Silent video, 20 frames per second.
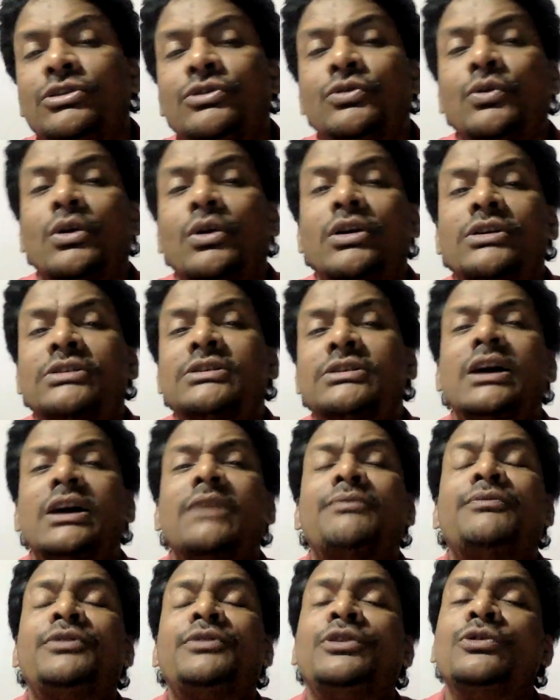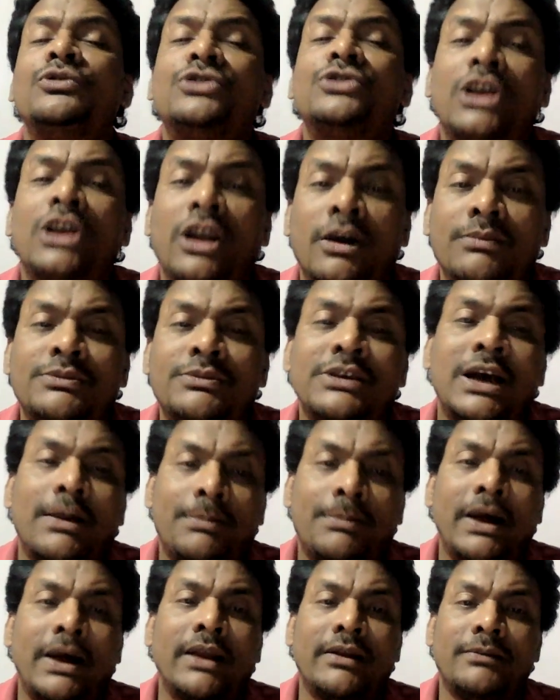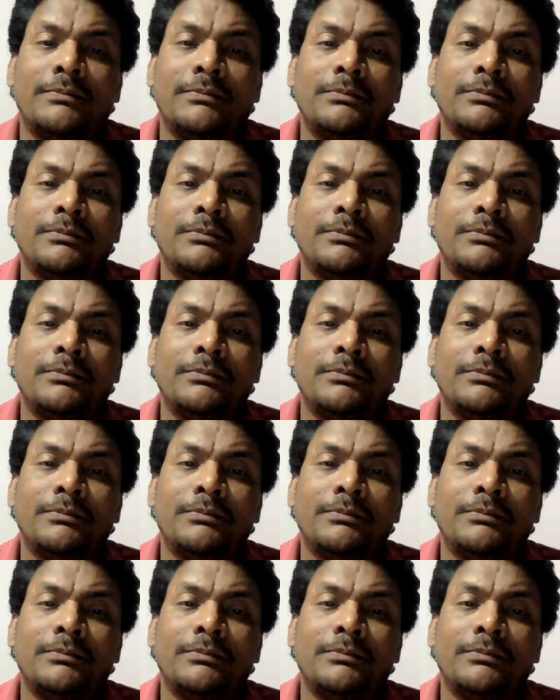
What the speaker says: towards the future of Japan,